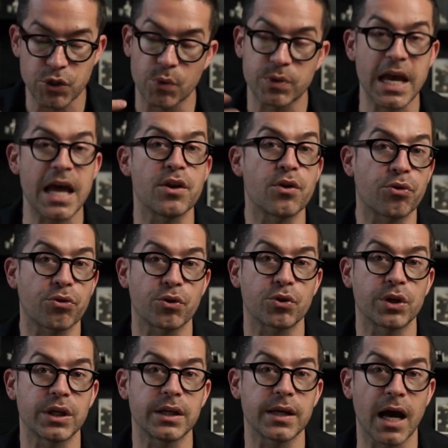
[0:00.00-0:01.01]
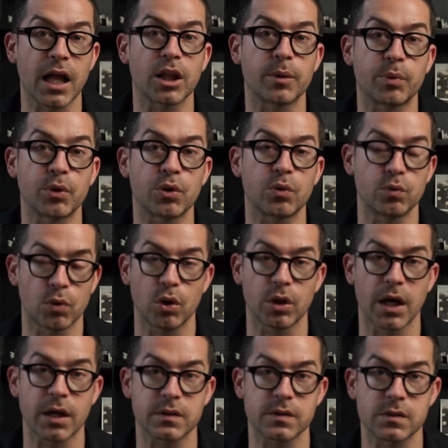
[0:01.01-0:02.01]
know, 1030 caliber
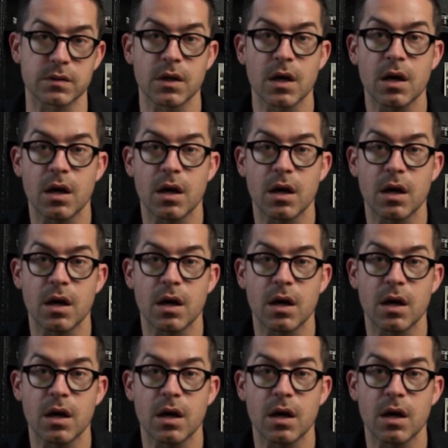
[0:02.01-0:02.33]
Rolex